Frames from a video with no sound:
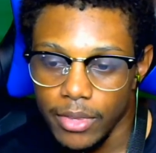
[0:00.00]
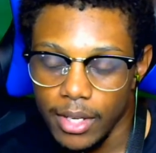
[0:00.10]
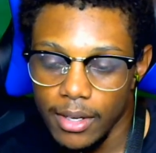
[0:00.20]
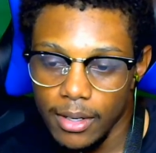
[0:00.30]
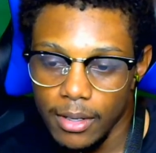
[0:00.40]

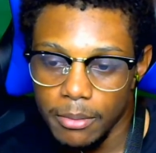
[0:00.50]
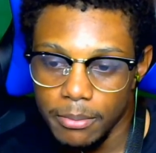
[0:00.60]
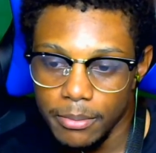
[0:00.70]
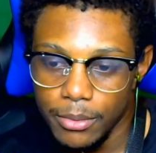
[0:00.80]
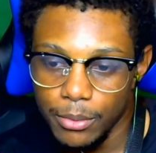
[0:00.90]
Um,
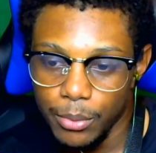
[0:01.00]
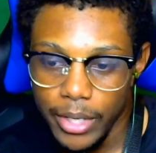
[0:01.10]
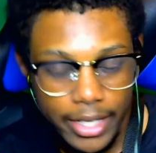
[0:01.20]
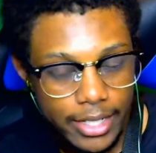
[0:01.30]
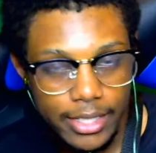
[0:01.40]

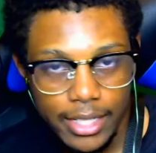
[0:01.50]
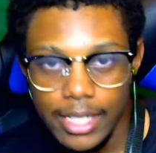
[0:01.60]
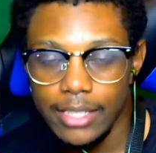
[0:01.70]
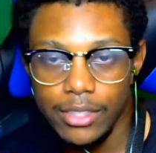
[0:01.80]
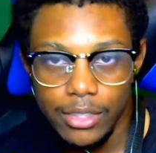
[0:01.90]
what he set
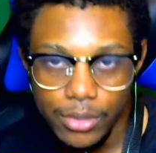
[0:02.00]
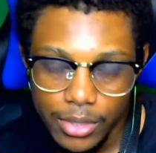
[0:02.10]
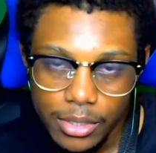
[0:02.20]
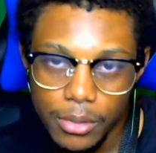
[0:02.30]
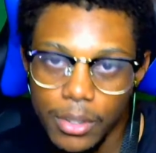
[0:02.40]
out to do
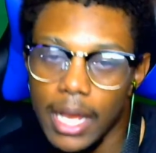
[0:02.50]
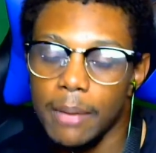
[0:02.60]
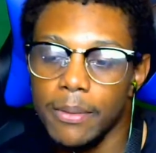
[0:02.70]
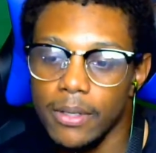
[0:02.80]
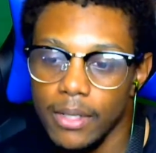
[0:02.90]
still
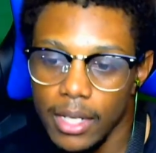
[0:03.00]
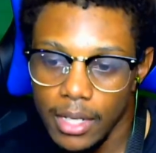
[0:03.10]
happened.